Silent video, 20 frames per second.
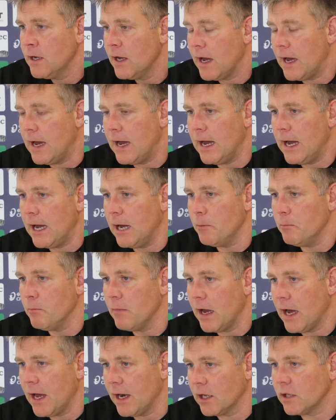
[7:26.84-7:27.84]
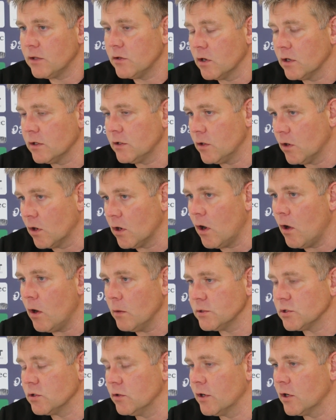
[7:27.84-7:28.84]
And there
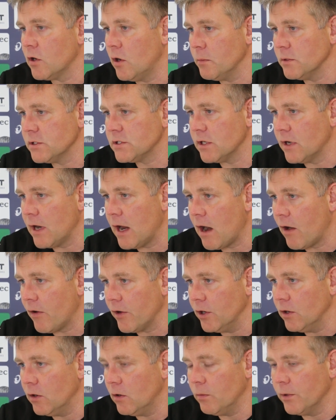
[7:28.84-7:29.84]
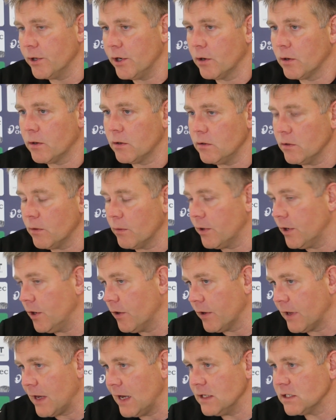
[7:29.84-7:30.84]
always going to come a scenario when
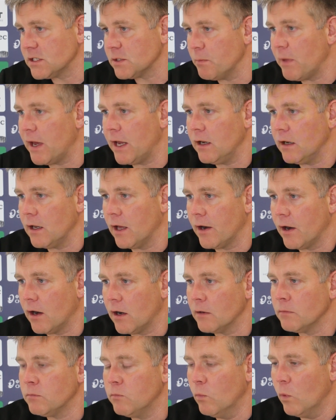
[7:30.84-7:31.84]
you're against men that are